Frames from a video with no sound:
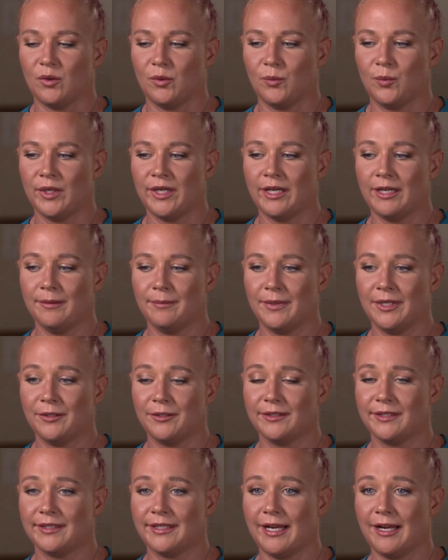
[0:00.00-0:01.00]
When I
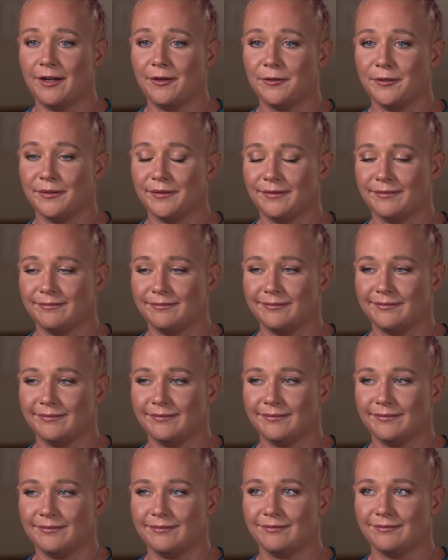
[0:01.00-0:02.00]
mailed it out,
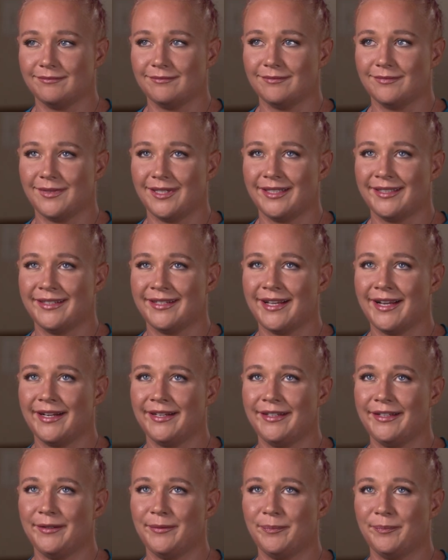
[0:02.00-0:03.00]
I
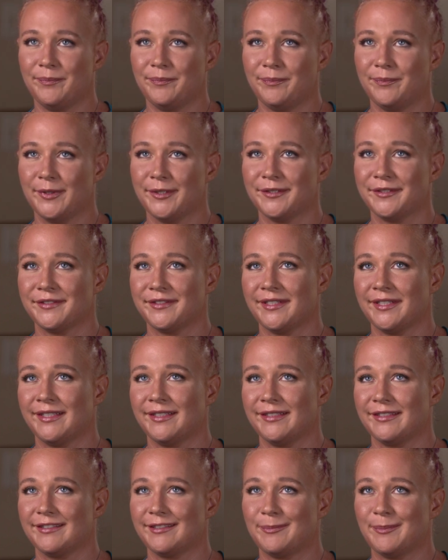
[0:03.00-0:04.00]
90%
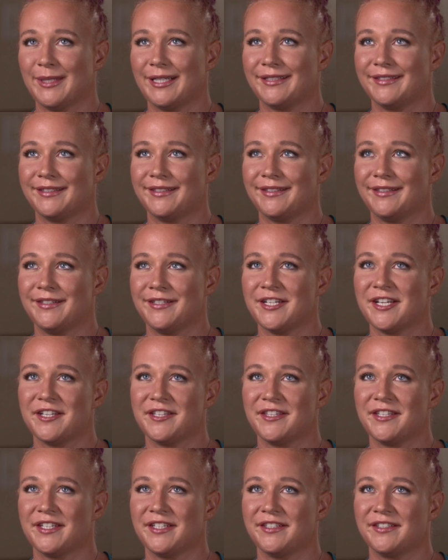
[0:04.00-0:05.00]
expected
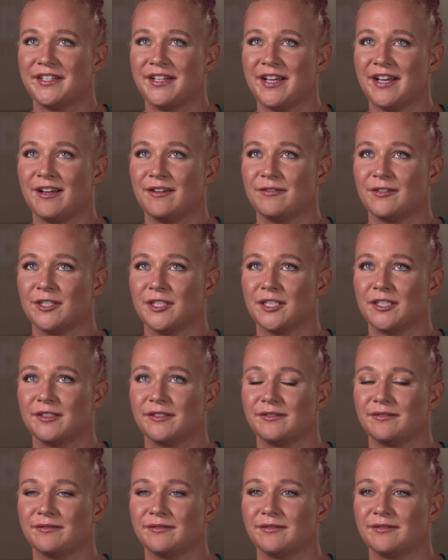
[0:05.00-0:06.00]
nothing to ever
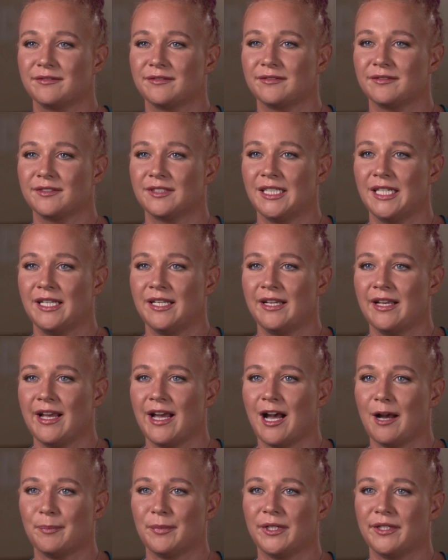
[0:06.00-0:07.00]

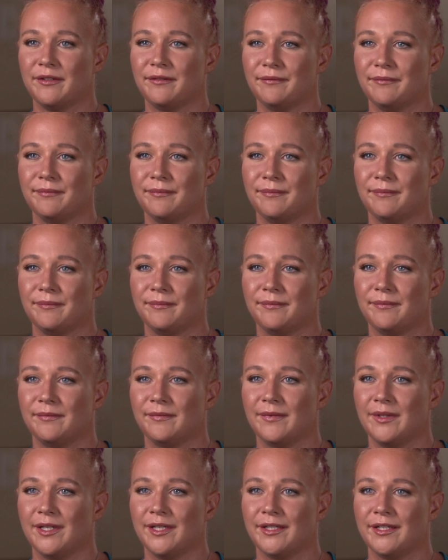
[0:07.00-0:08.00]
happen.
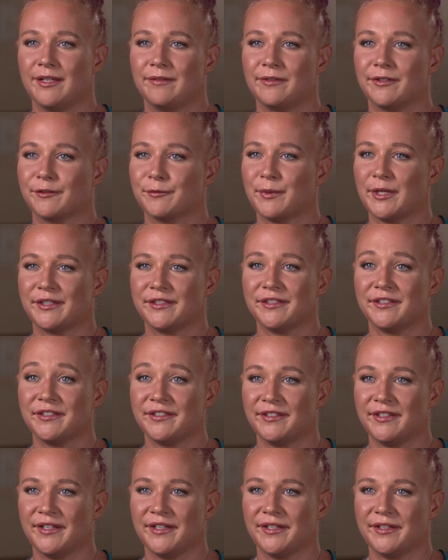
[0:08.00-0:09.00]
Never expected to
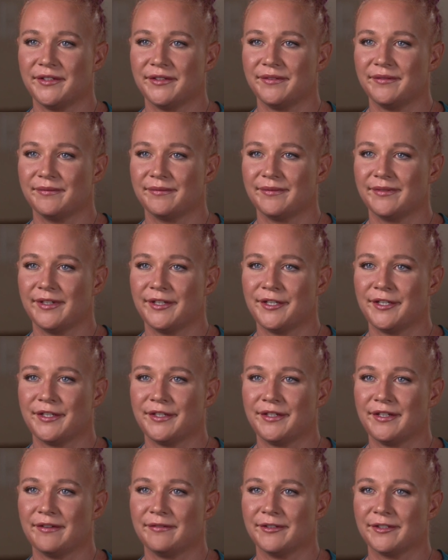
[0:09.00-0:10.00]
see it,
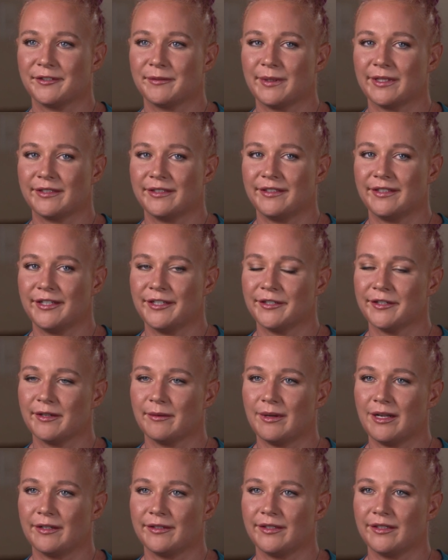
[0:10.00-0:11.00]
and never expected to hear
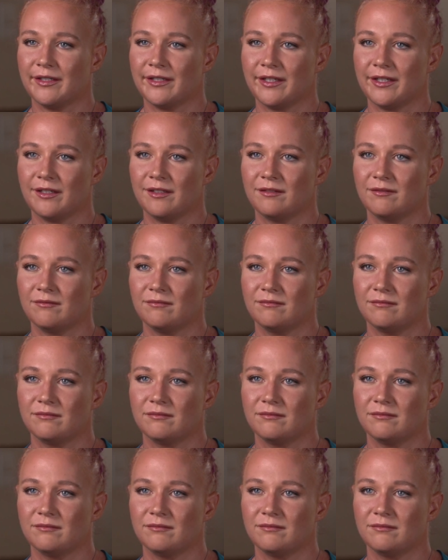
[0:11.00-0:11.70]
about it again.